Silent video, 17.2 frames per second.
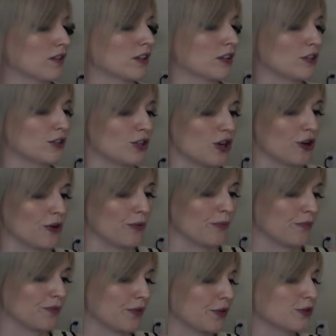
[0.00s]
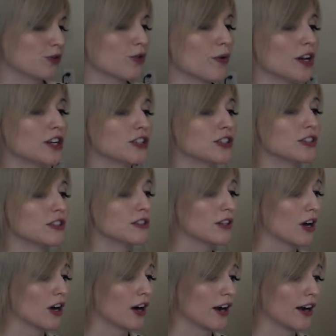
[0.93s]
So those questions
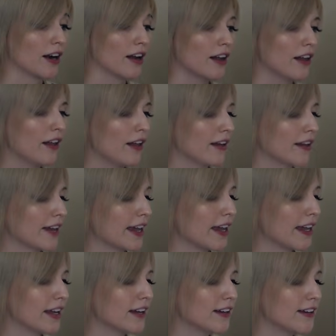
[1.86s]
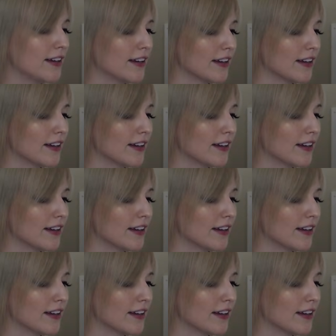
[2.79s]
are, can